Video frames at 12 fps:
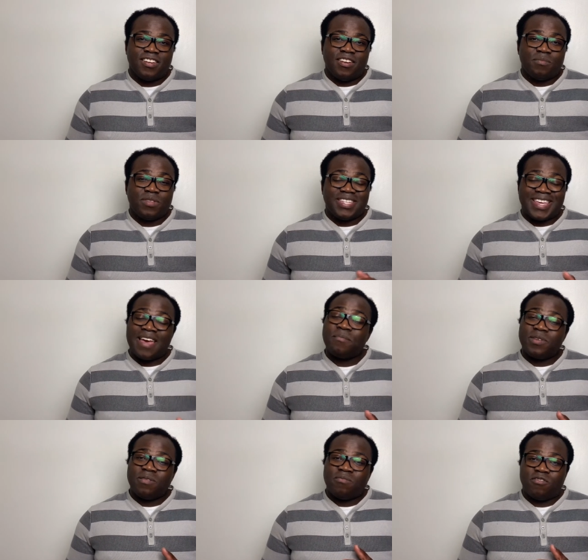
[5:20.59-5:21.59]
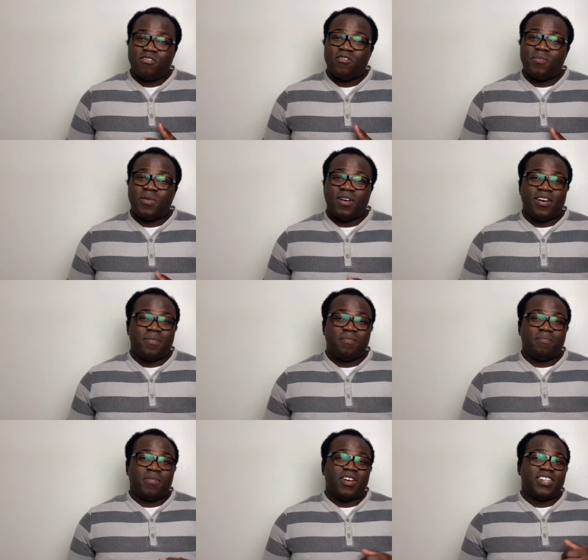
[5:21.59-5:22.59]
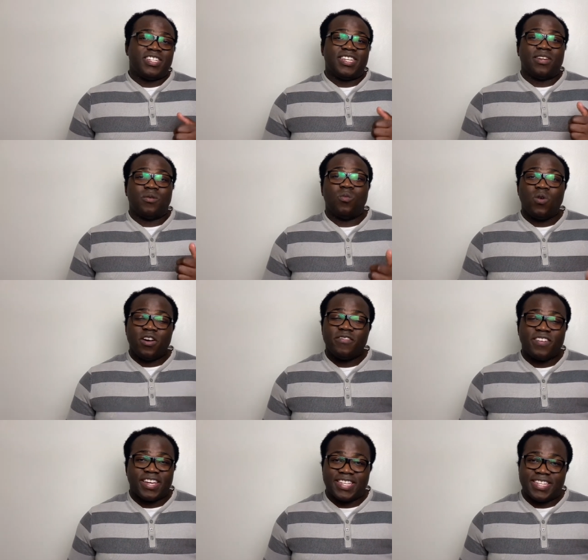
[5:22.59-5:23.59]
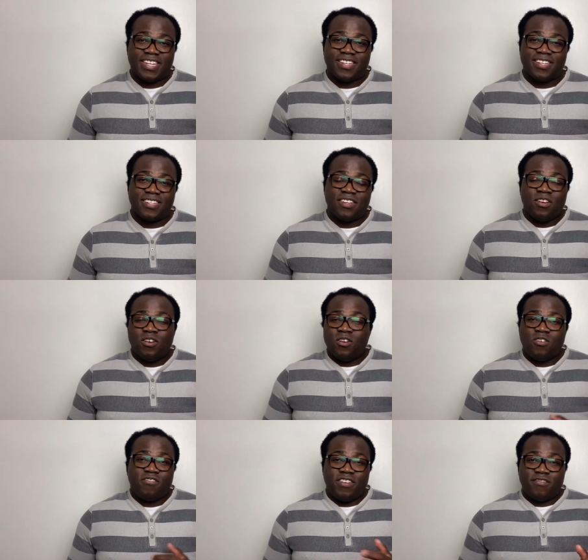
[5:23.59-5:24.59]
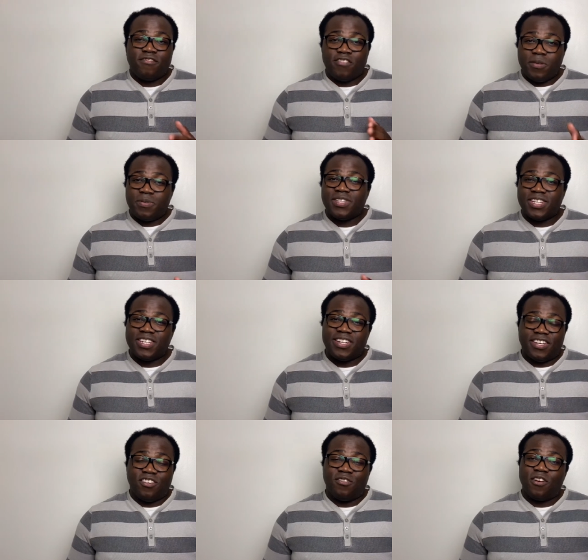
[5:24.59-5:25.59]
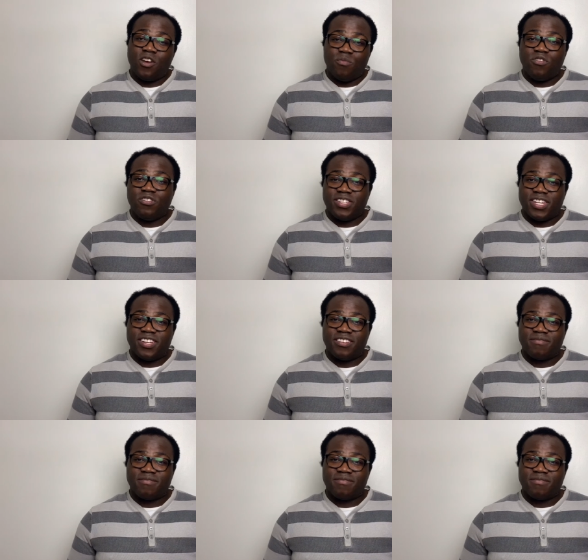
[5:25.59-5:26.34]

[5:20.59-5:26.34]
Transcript: but this can be improved by purchasing Wi-Fi extenders or even repositioning your home router.